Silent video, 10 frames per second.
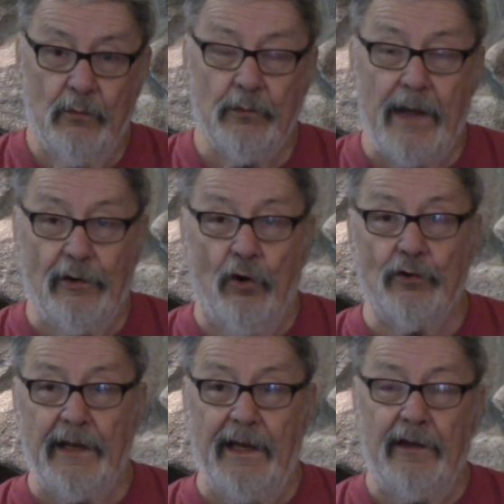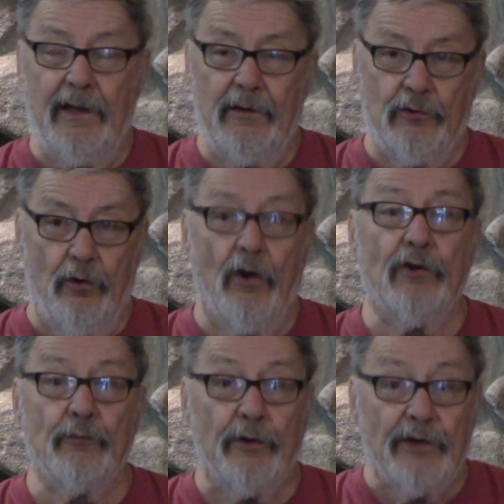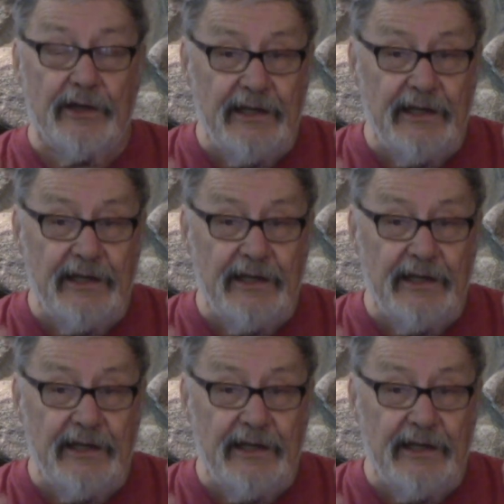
red oak acorns were the